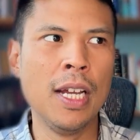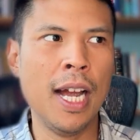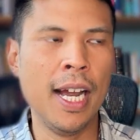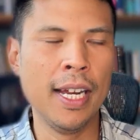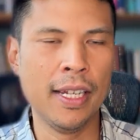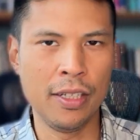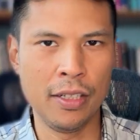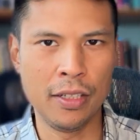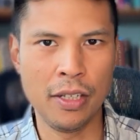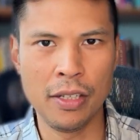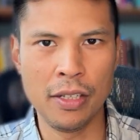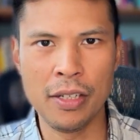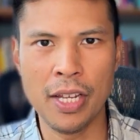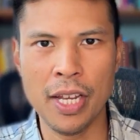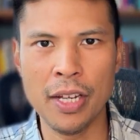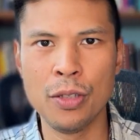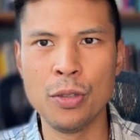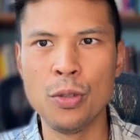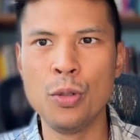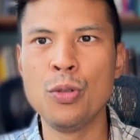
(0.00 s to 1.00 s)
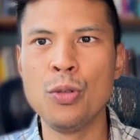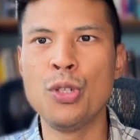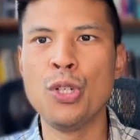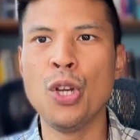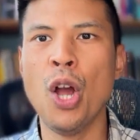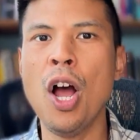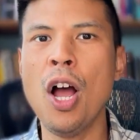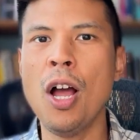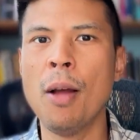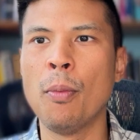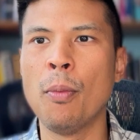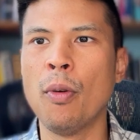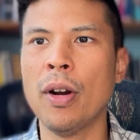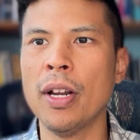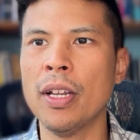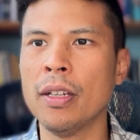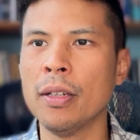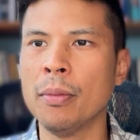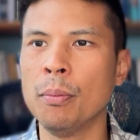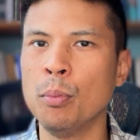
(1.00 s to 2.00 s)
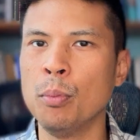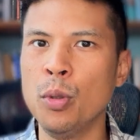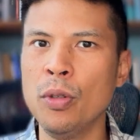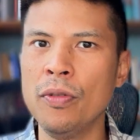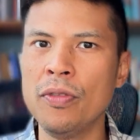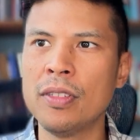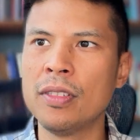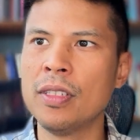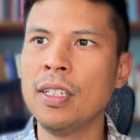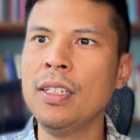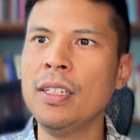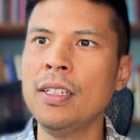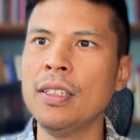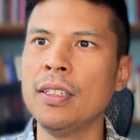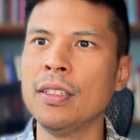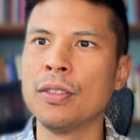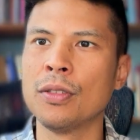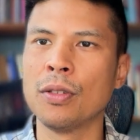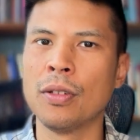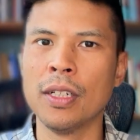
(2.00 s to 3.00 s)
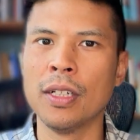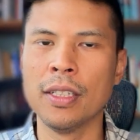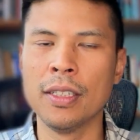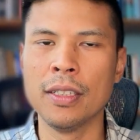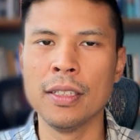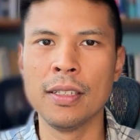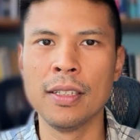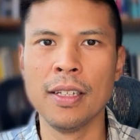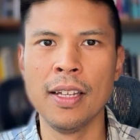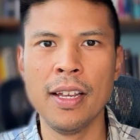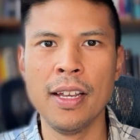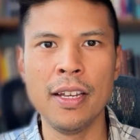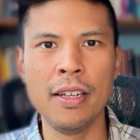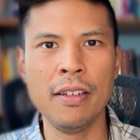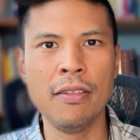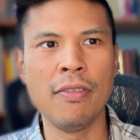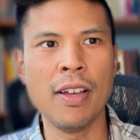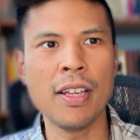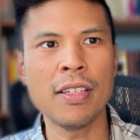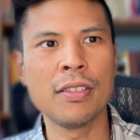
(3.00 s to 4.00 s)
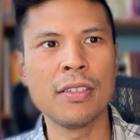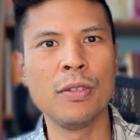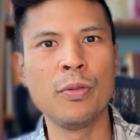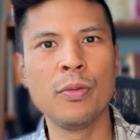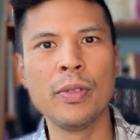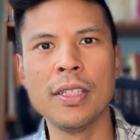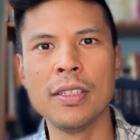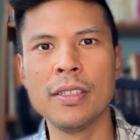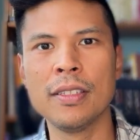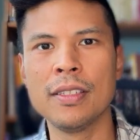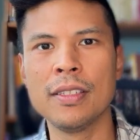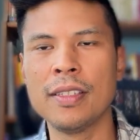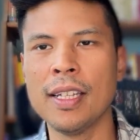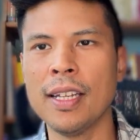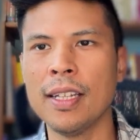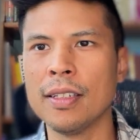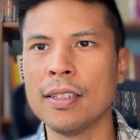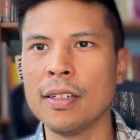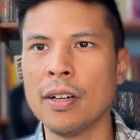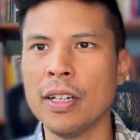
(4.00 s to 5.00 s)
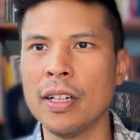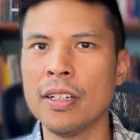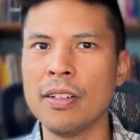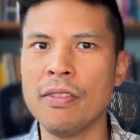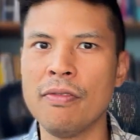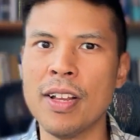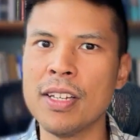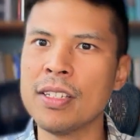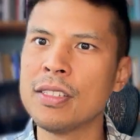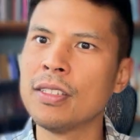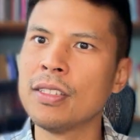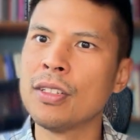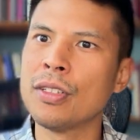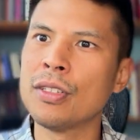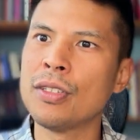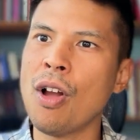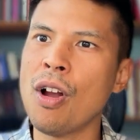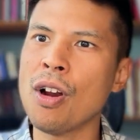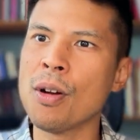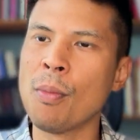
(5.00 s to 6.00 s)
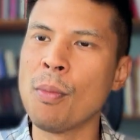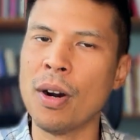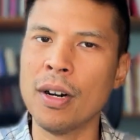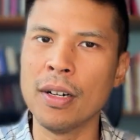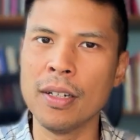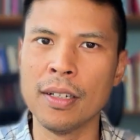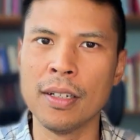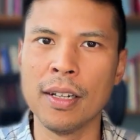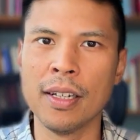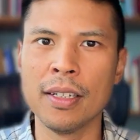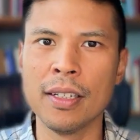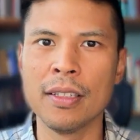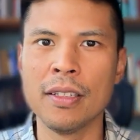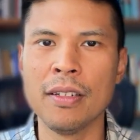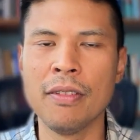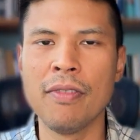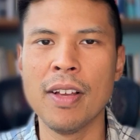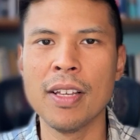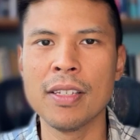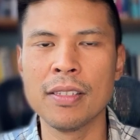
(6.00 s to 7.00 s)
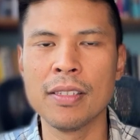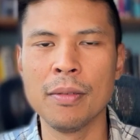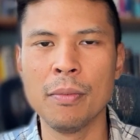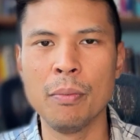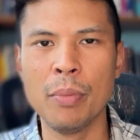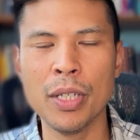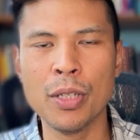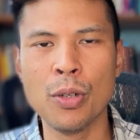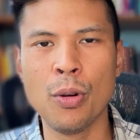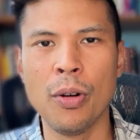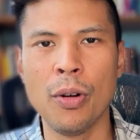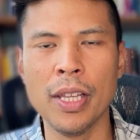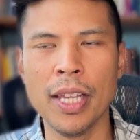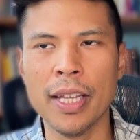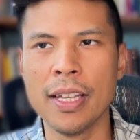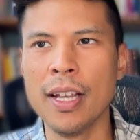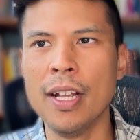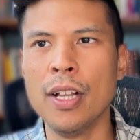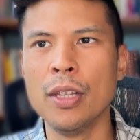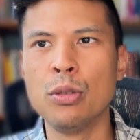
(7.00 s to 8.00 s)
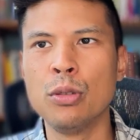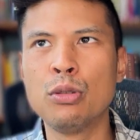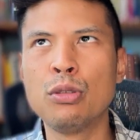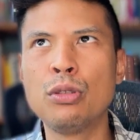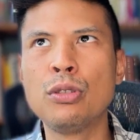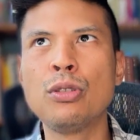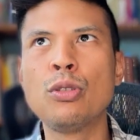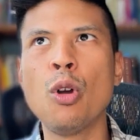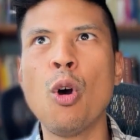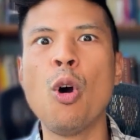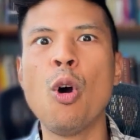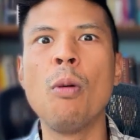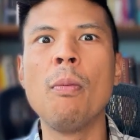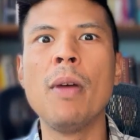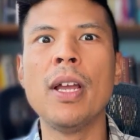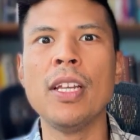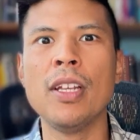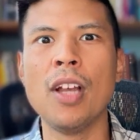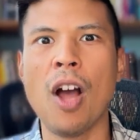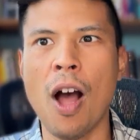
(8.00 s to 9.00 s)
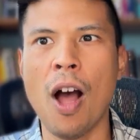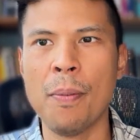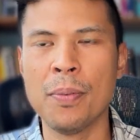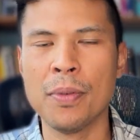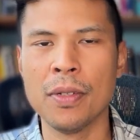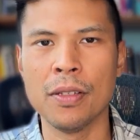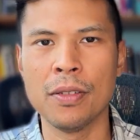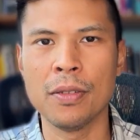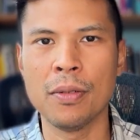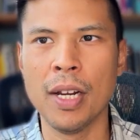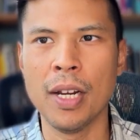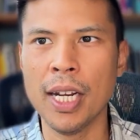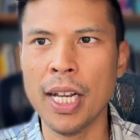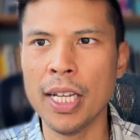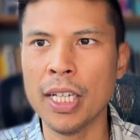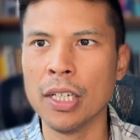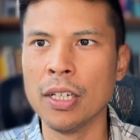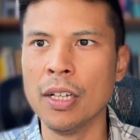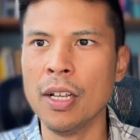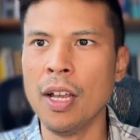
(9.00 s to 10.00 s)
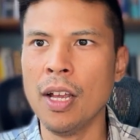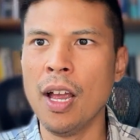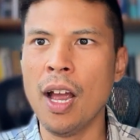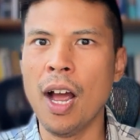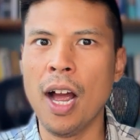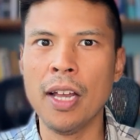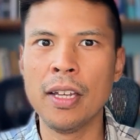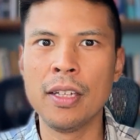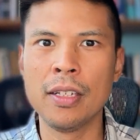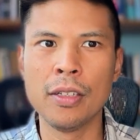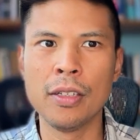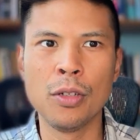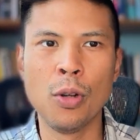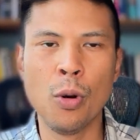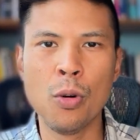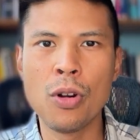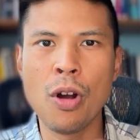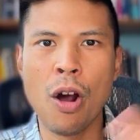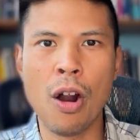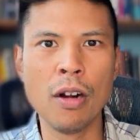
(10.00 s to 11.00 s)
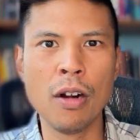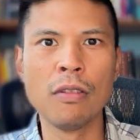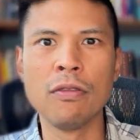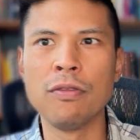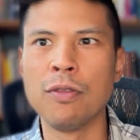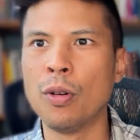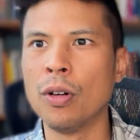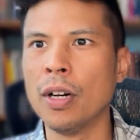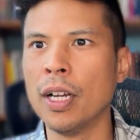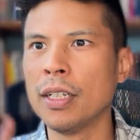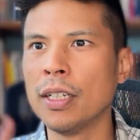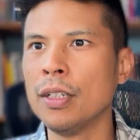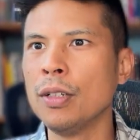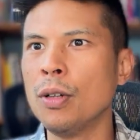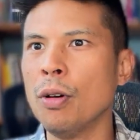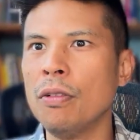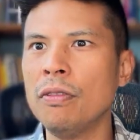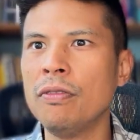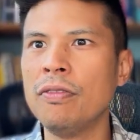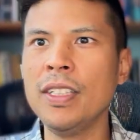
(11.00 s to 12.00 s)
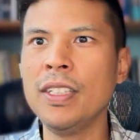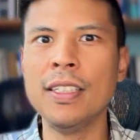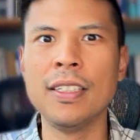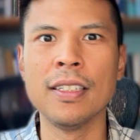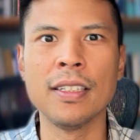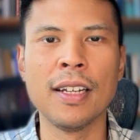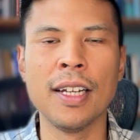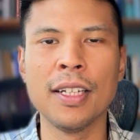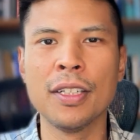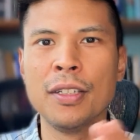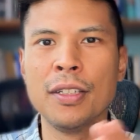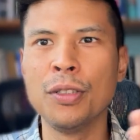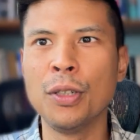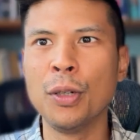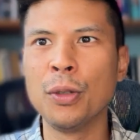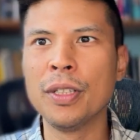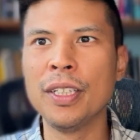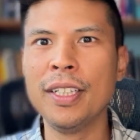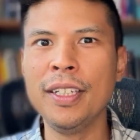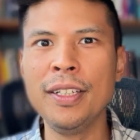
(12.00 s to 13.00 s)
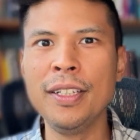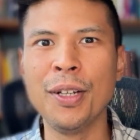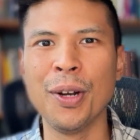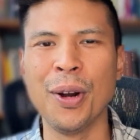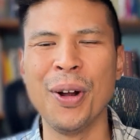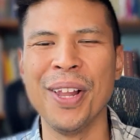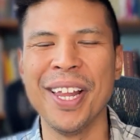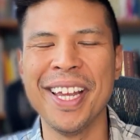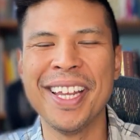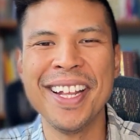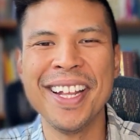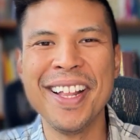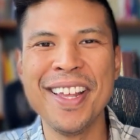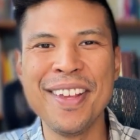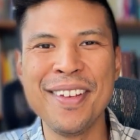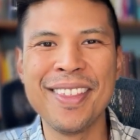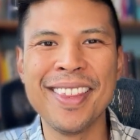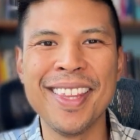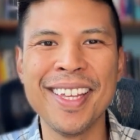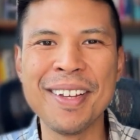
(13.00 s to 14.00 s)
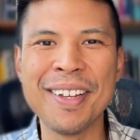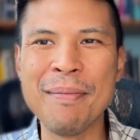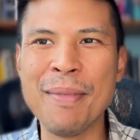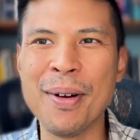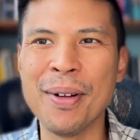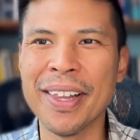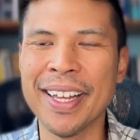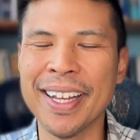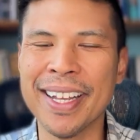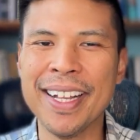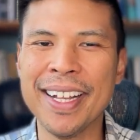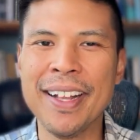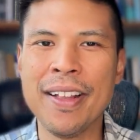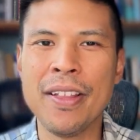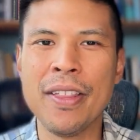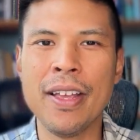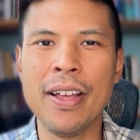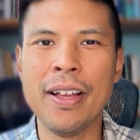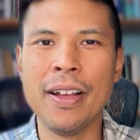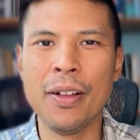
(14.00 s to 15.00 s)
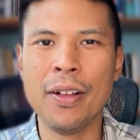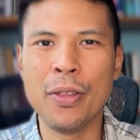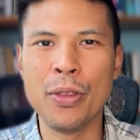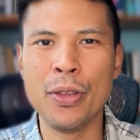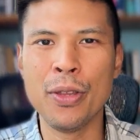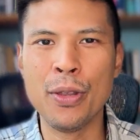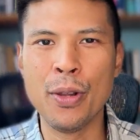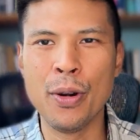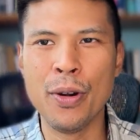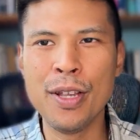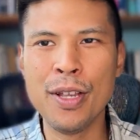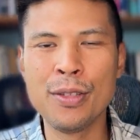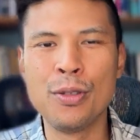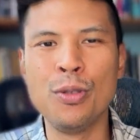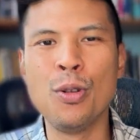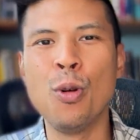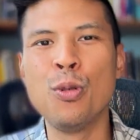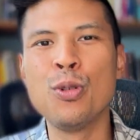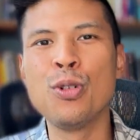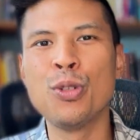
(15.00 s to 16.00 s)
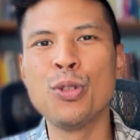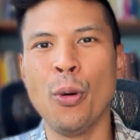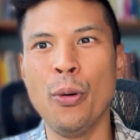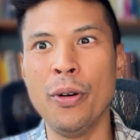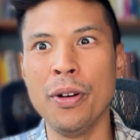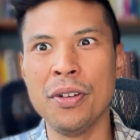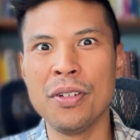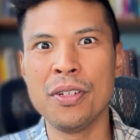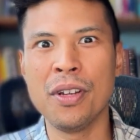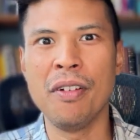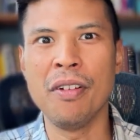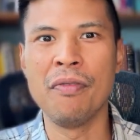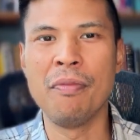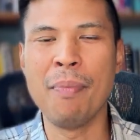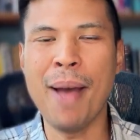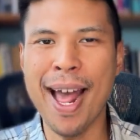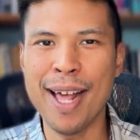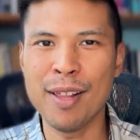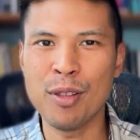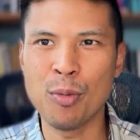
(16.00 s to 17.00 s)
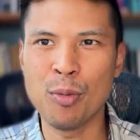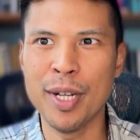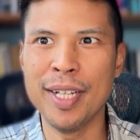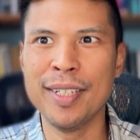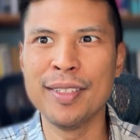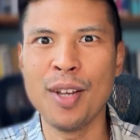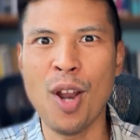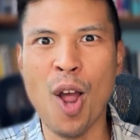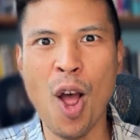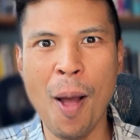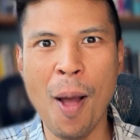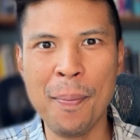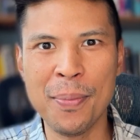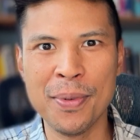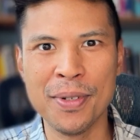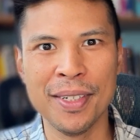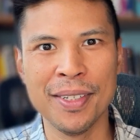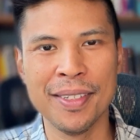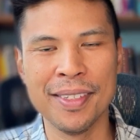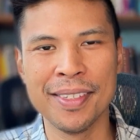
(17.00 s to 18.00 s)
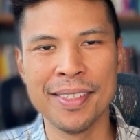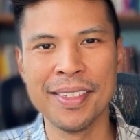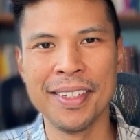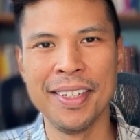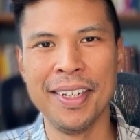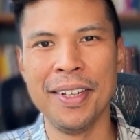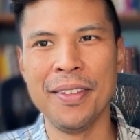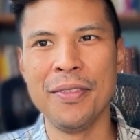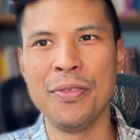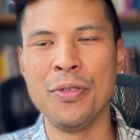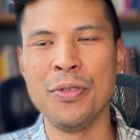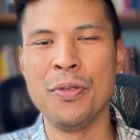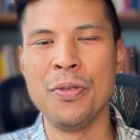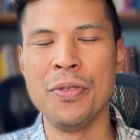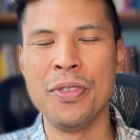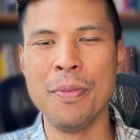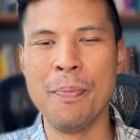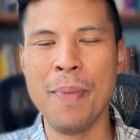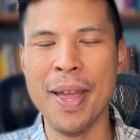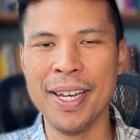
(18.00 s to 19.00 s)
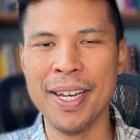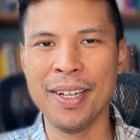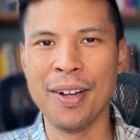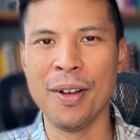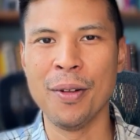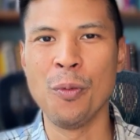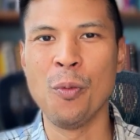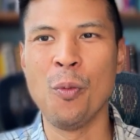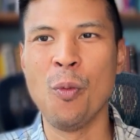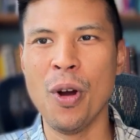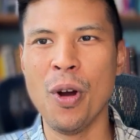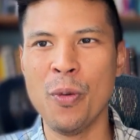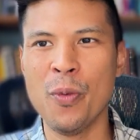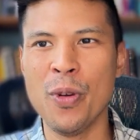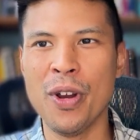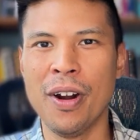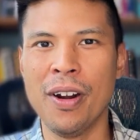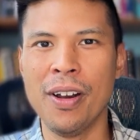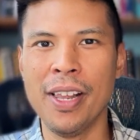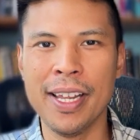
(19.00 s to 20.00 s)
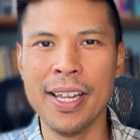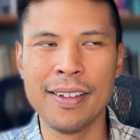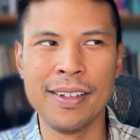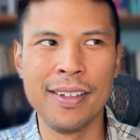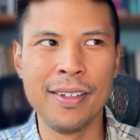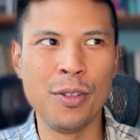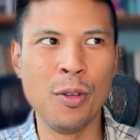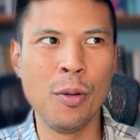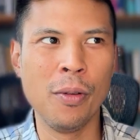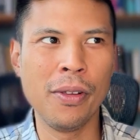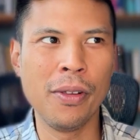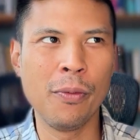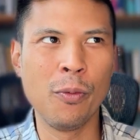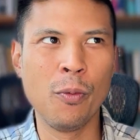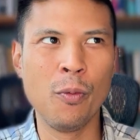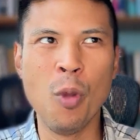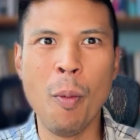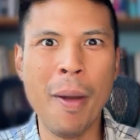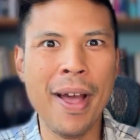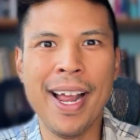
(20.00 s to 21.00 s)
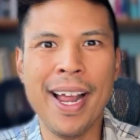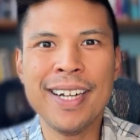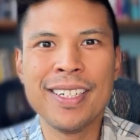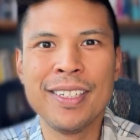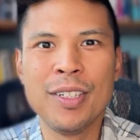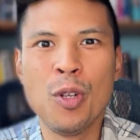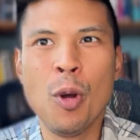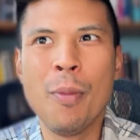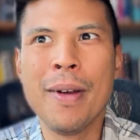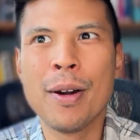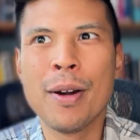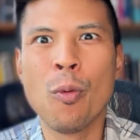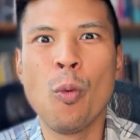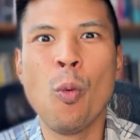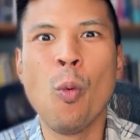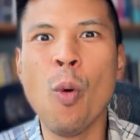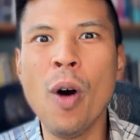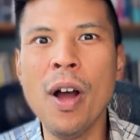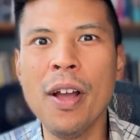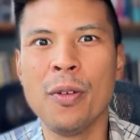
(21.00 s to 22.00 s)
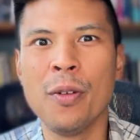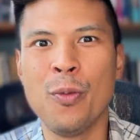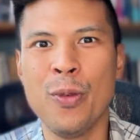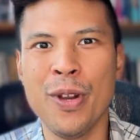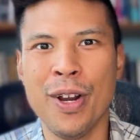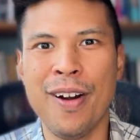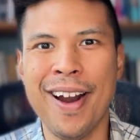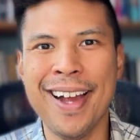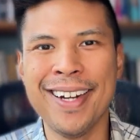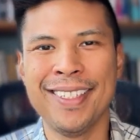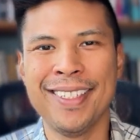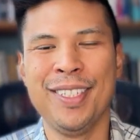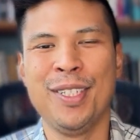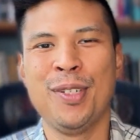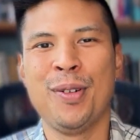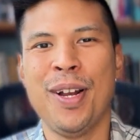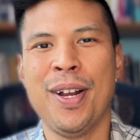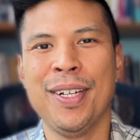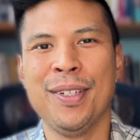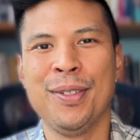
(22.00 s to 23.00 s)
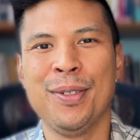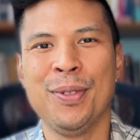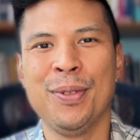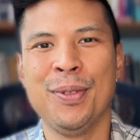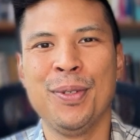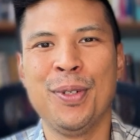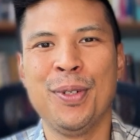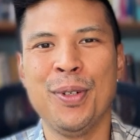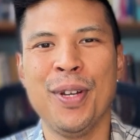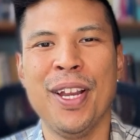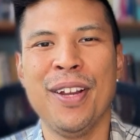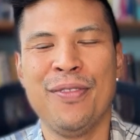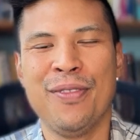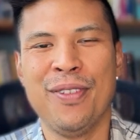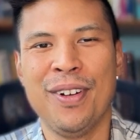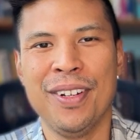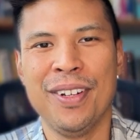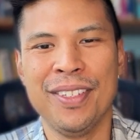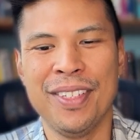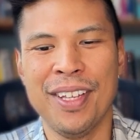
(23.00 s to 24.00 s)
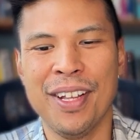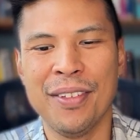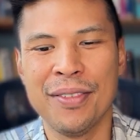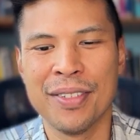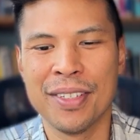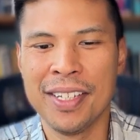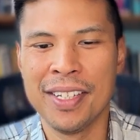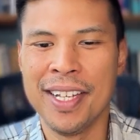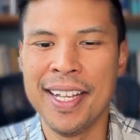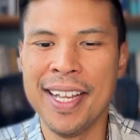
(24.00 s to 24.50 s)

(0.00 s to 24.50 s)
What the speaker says: I can get a new job, or I can move cities, or I could invest in real estate, or I can invest in the stock market, I can invest in Bitcoin. Like there's so many options, right? I can go carnivore, I can go vegan, I can go keto. Like you think about like, there is no shortage of pathways and options depending on what we are like, no matter what we are actually trying to create for ourselves.